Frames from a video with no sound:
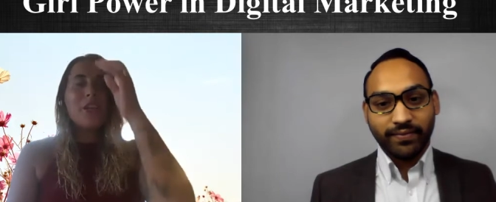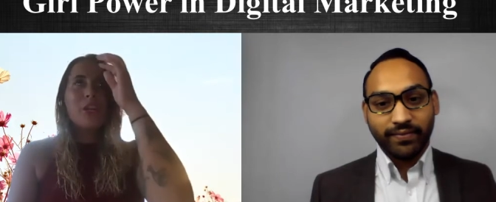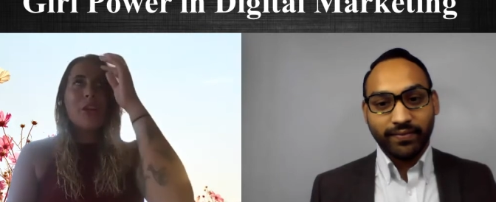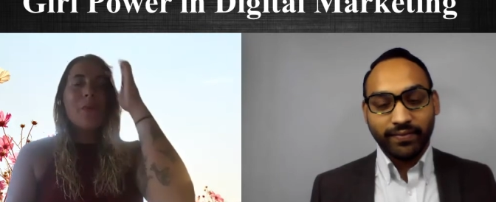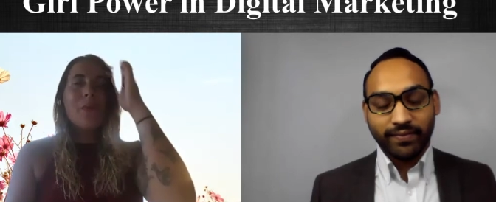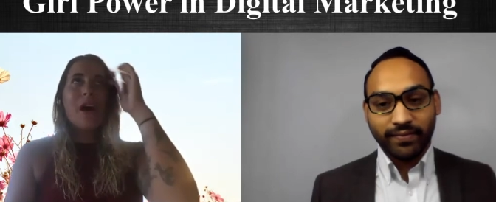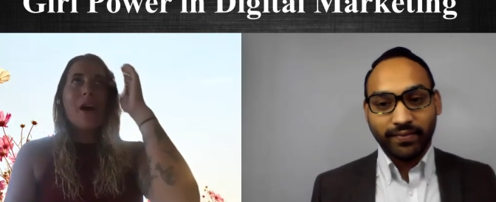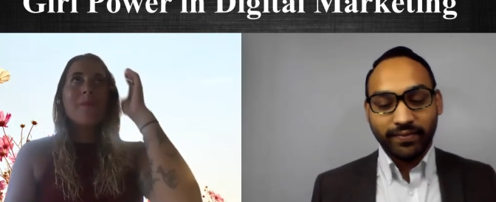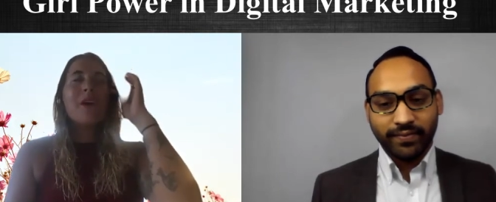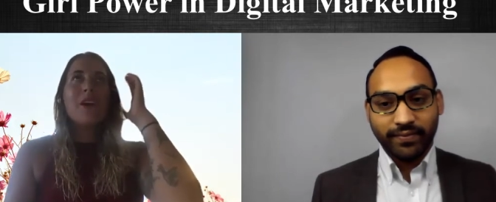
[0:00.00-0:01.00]
Speaker 1: you know what
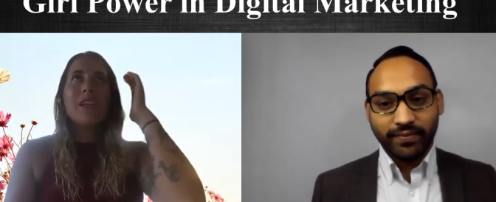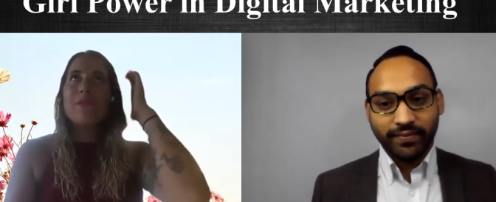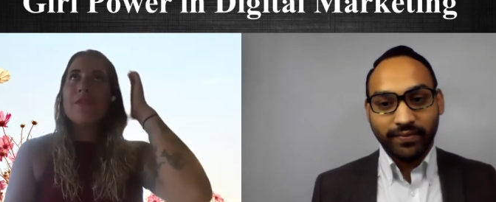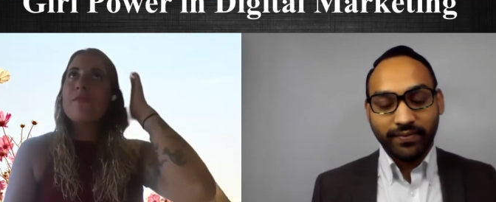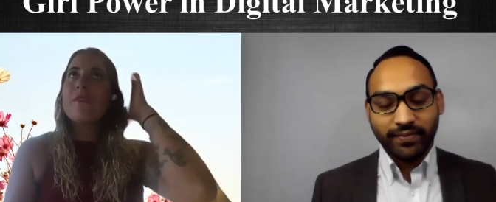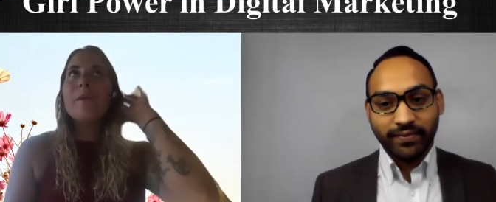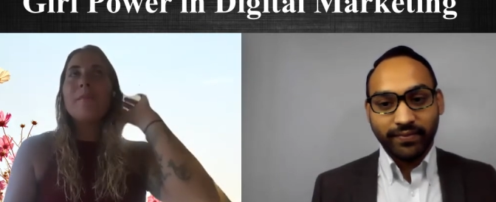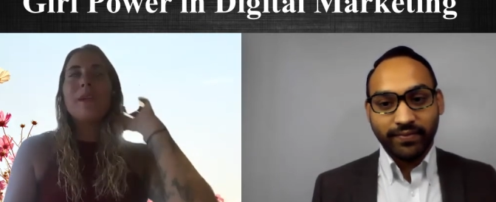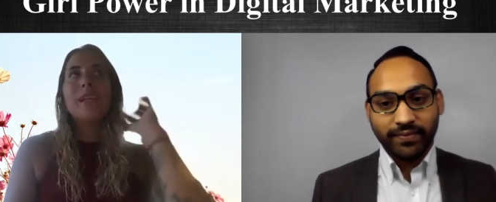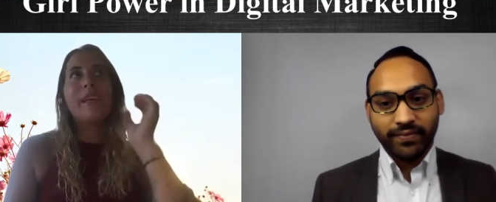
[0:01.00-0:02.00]
i'm kind of a
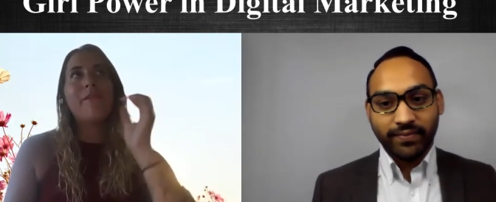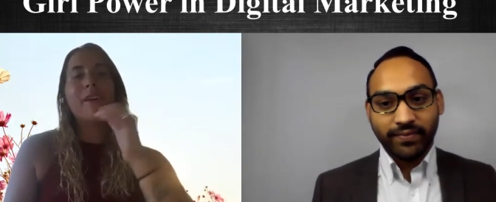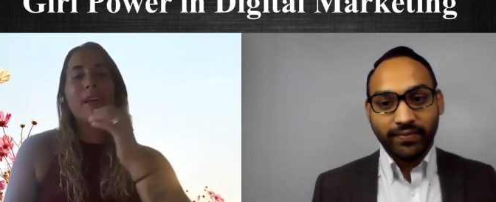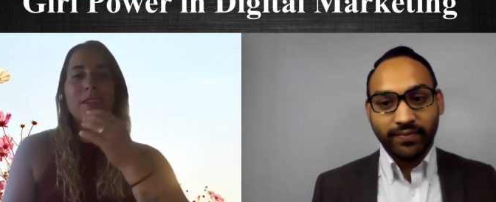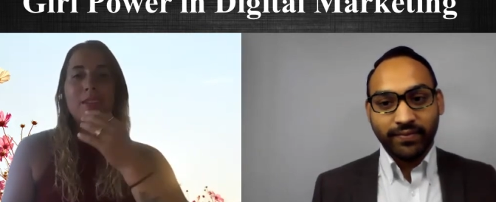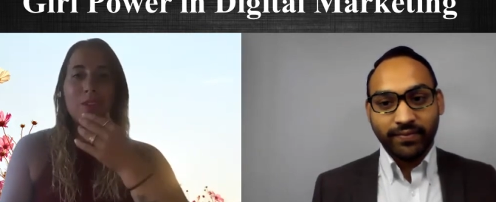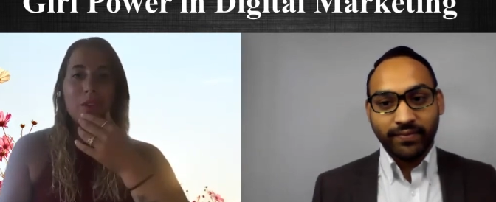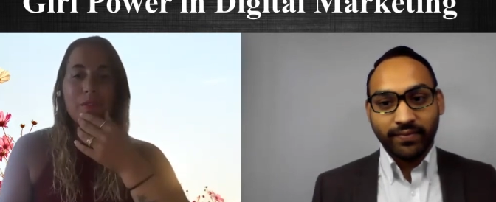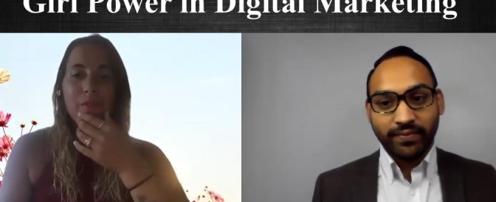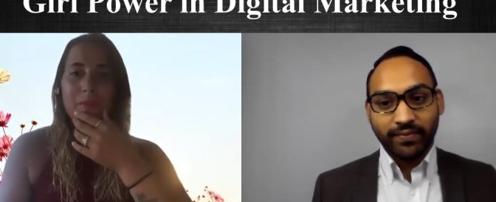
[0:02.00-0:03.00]
firm believer in
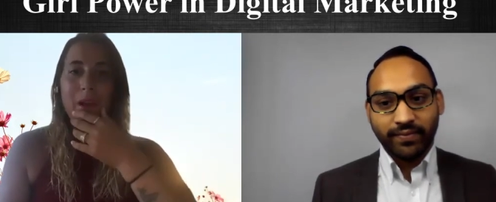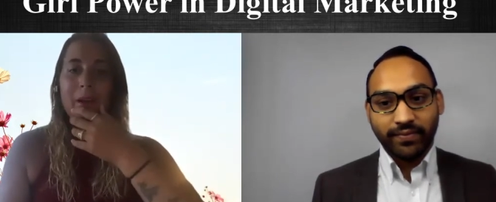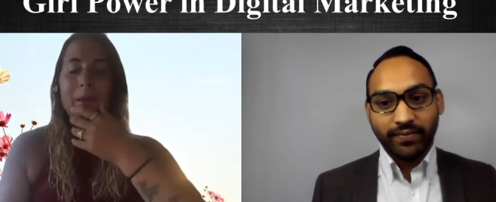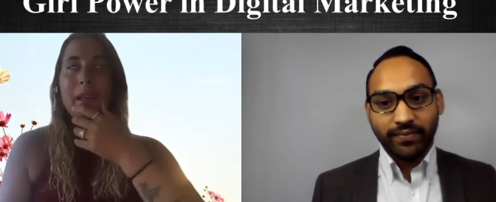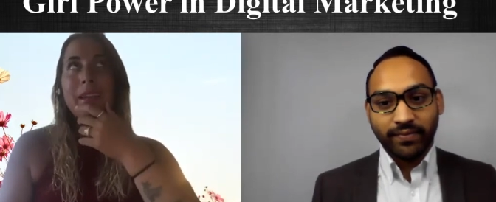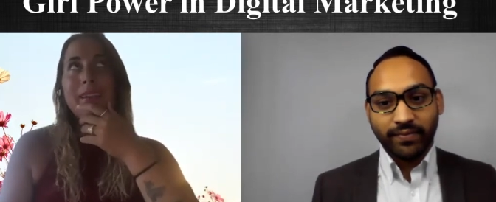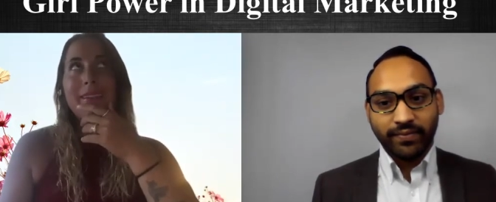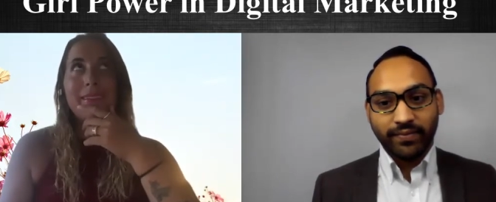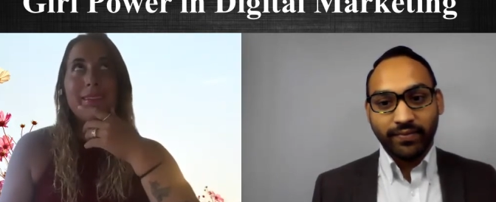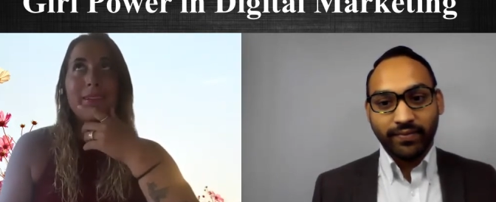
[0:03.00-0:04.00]
sort of i mean
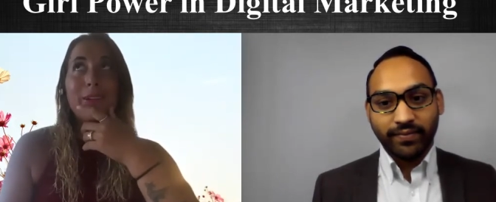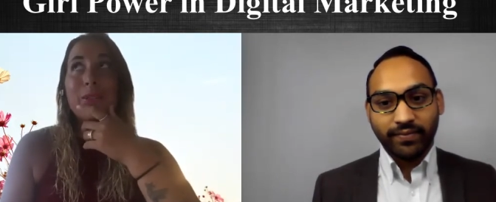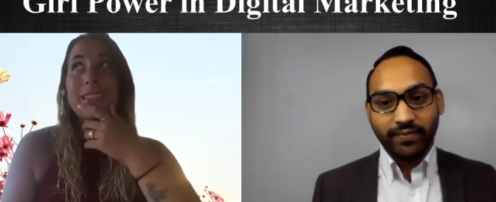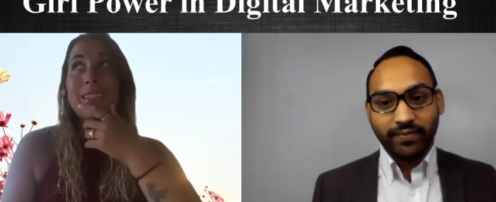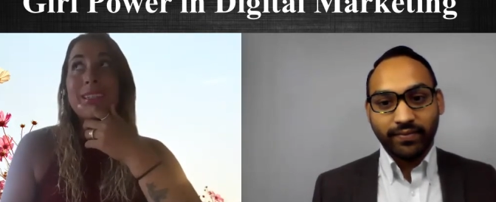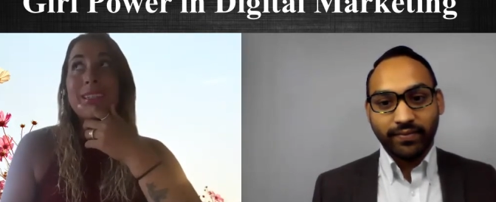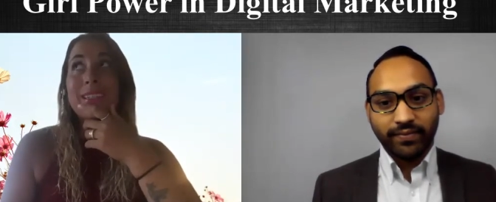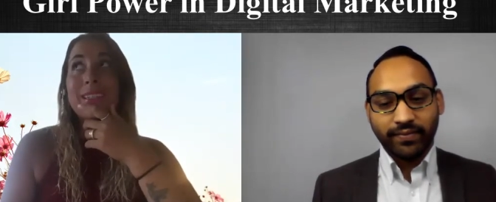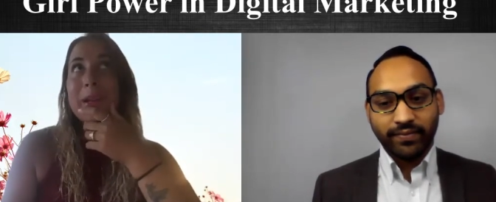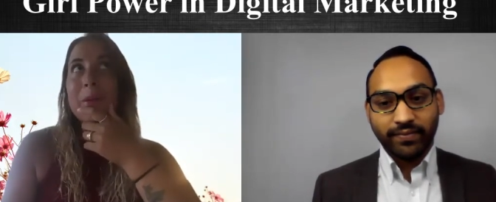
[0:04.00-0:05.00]
not to scare
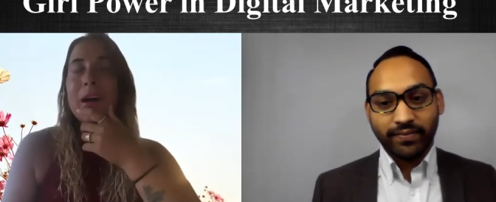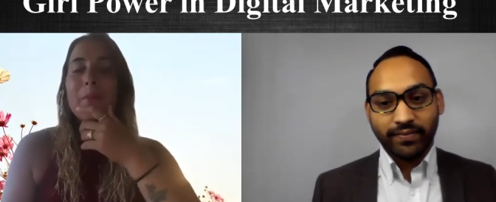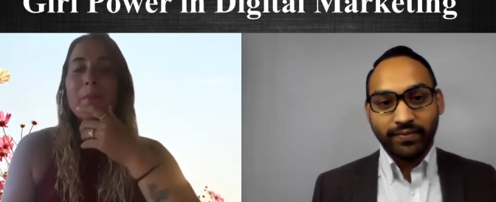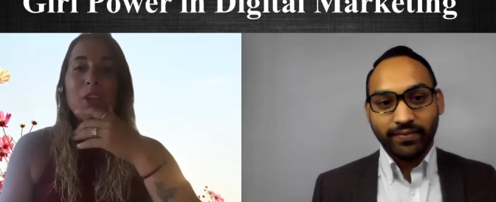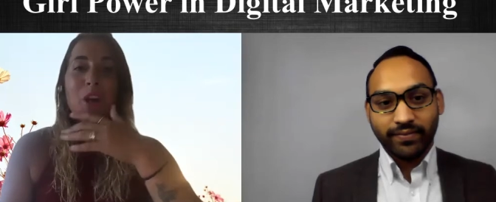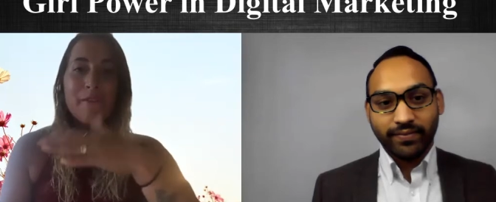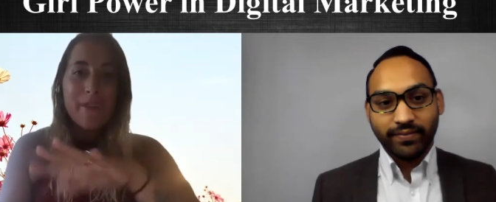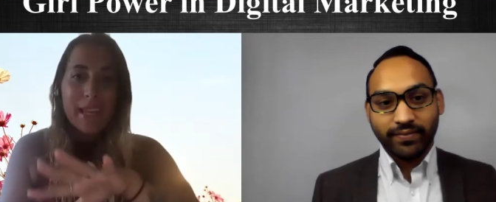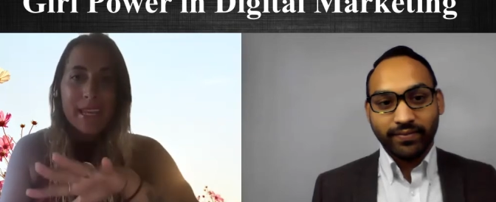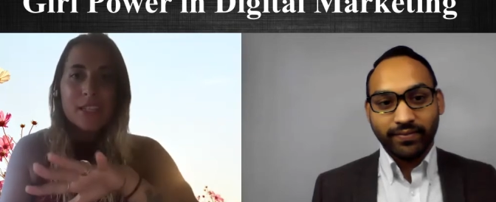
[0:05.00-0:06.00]
anyone but not
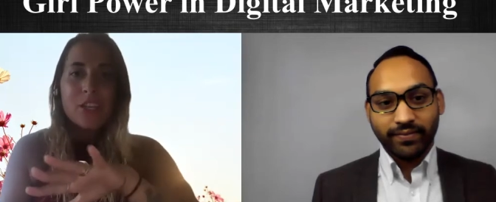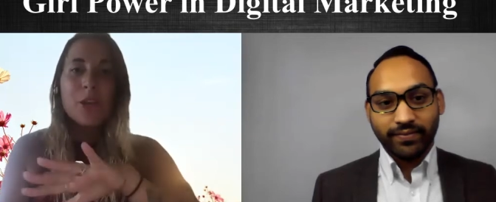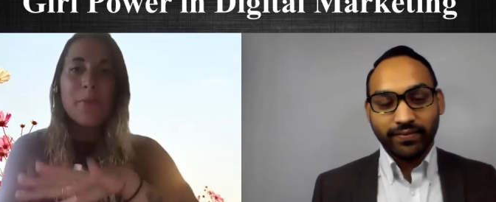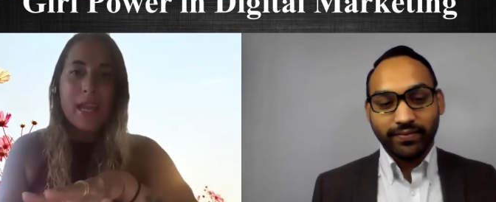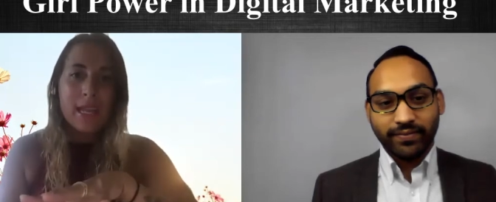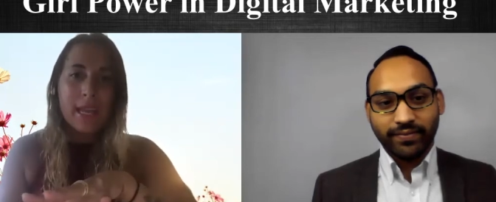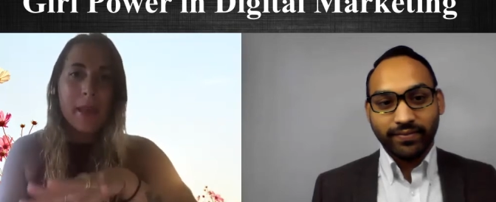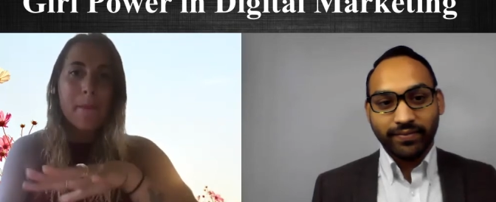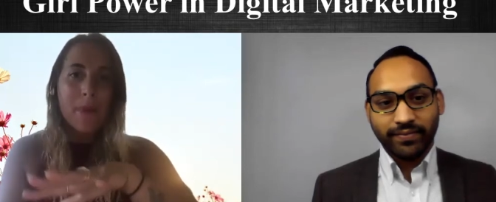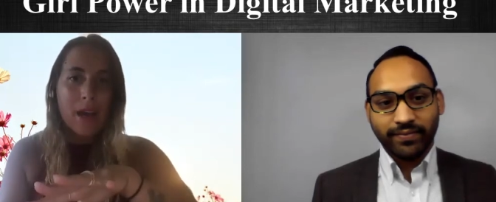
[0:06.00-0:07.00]
fake it till you make it
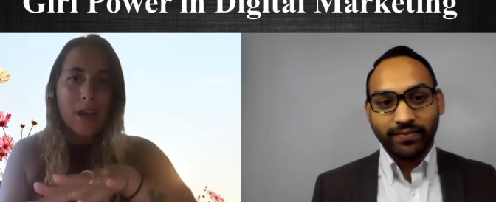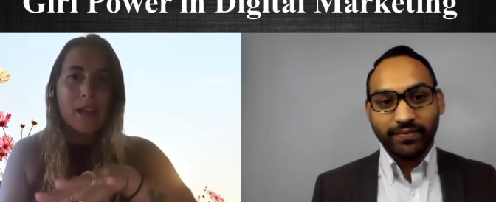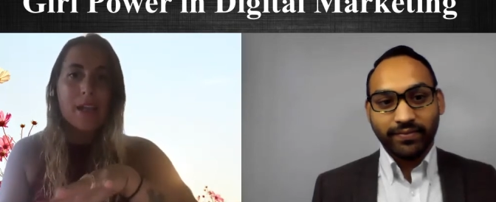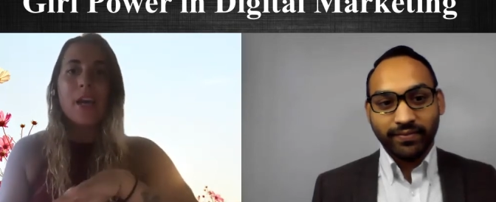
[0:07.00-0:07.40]
but